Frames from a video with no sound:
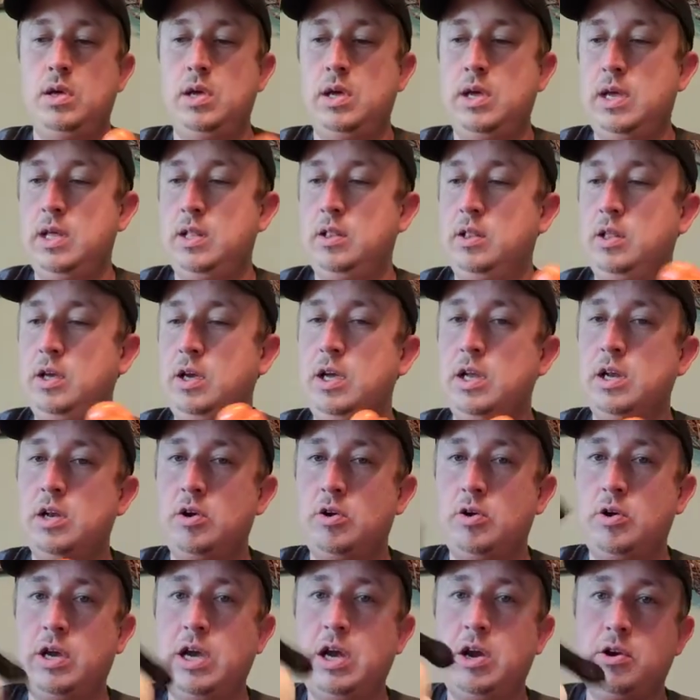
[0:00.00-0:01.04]
And looking at
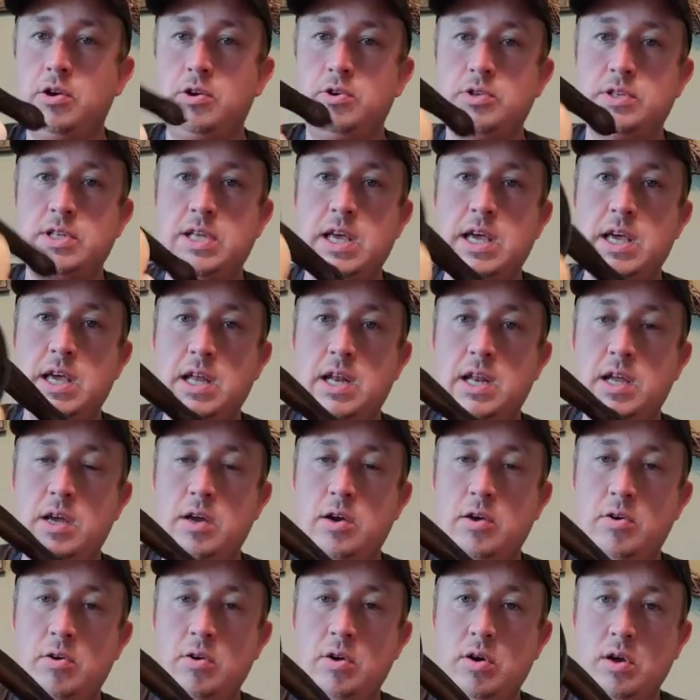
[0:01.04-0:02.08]
our character's head
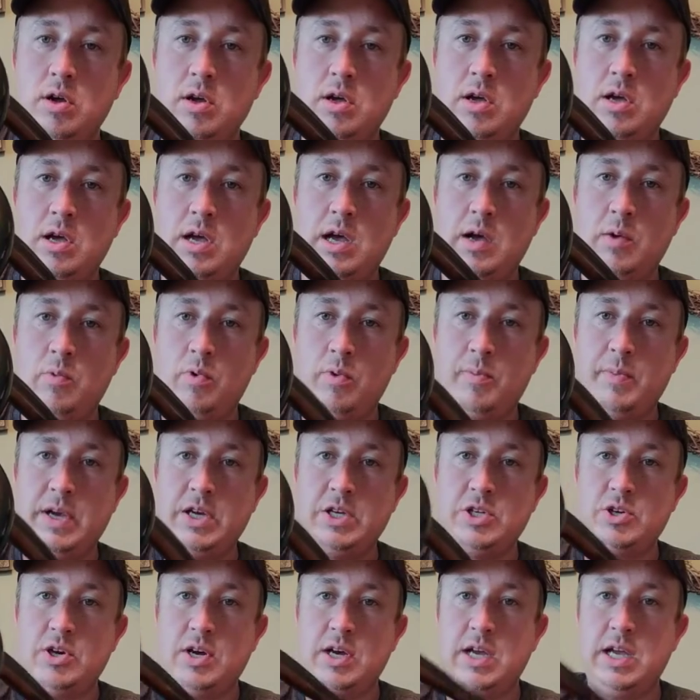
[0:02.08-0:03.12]
here, I want to make
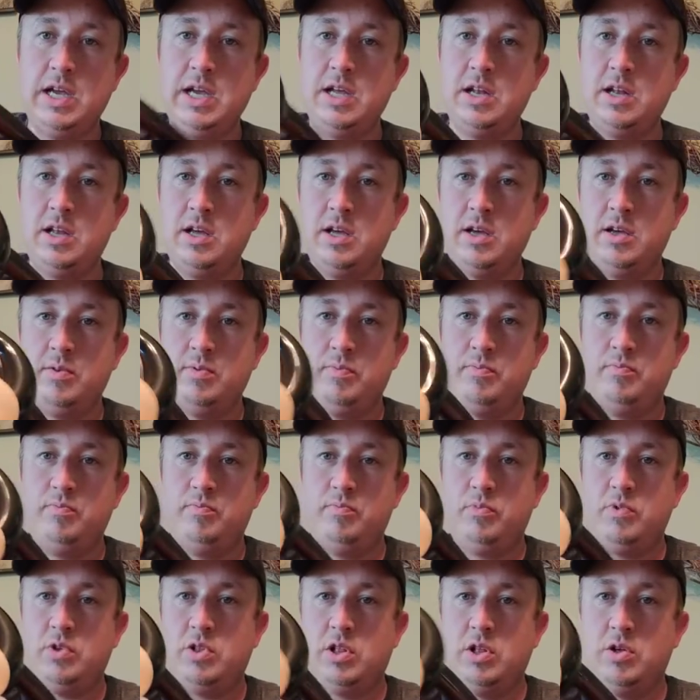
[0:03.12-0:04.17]
sure I get a
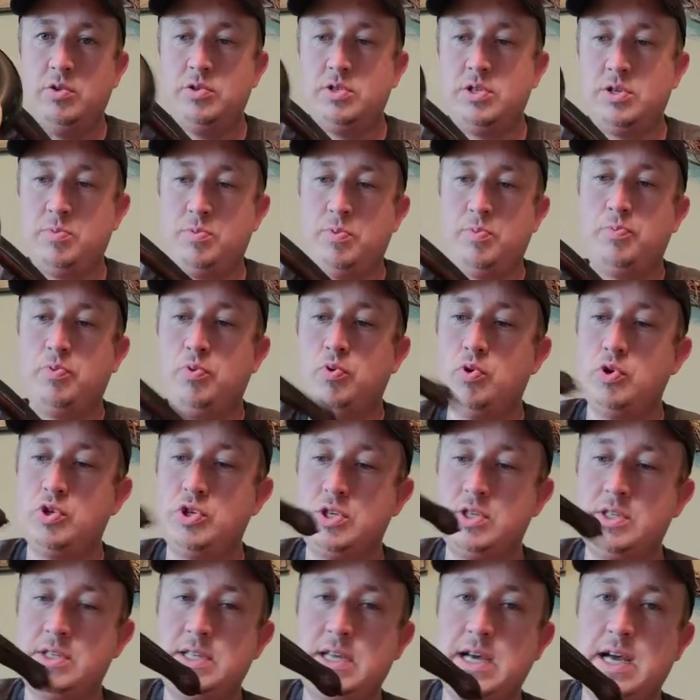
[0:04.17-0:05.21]
close to
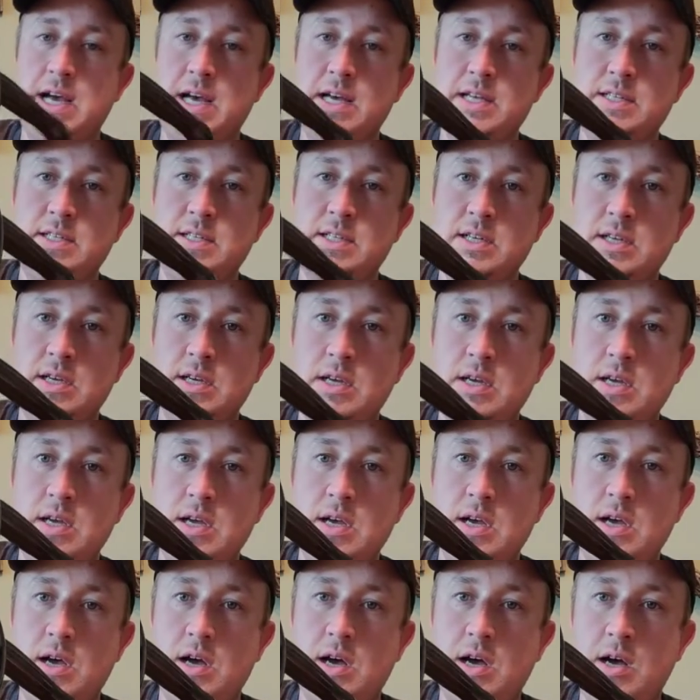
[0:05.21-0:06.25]
proportion size.
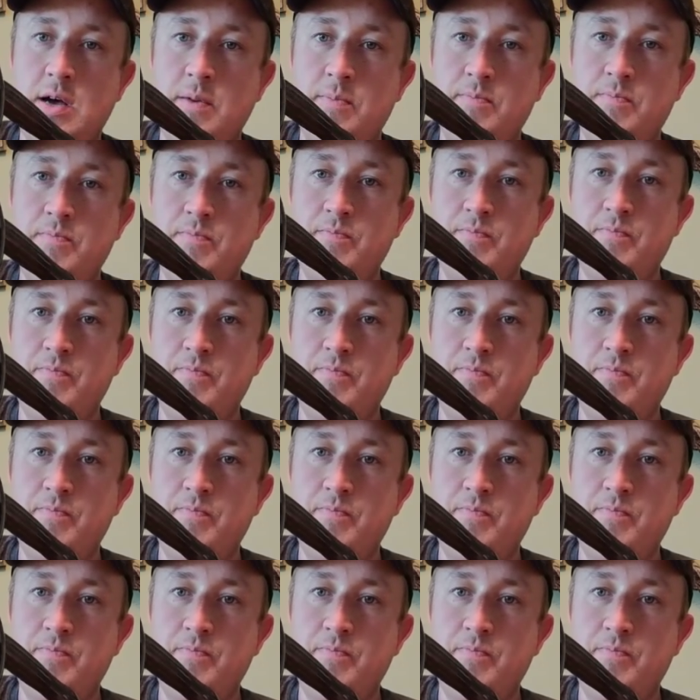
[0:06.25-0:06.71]
I'm